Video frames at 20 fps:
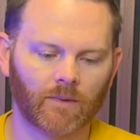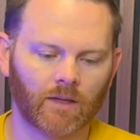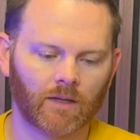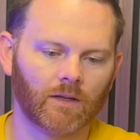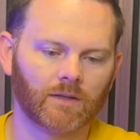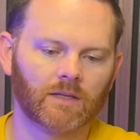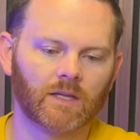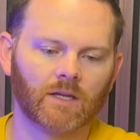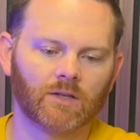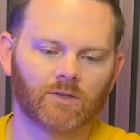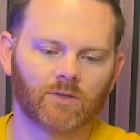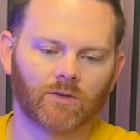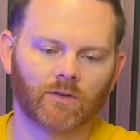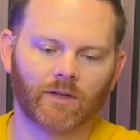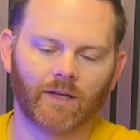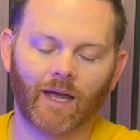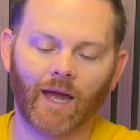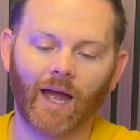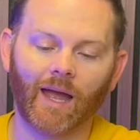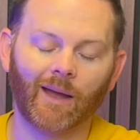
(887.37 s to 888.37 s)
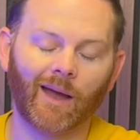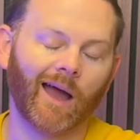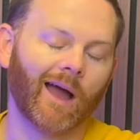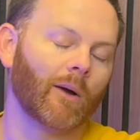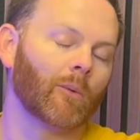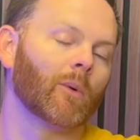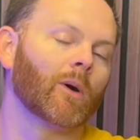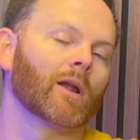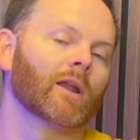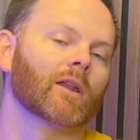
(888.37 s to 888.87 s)
Additionally, I
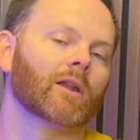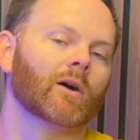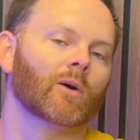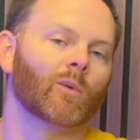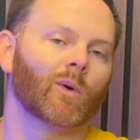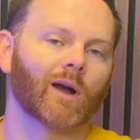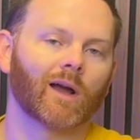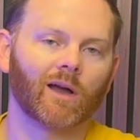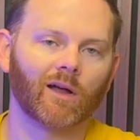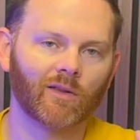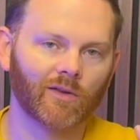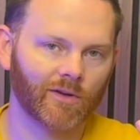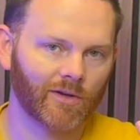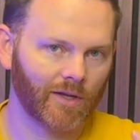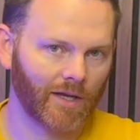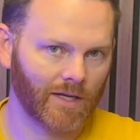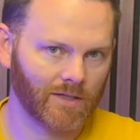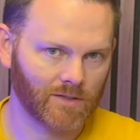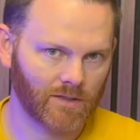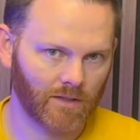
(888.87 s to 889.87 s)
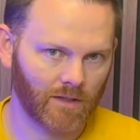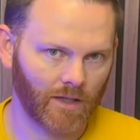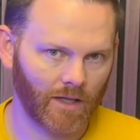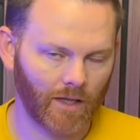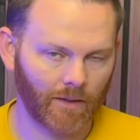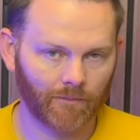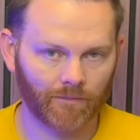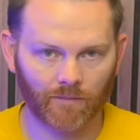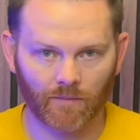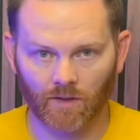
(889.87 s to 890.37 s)
want to know, what color are you guys going to get?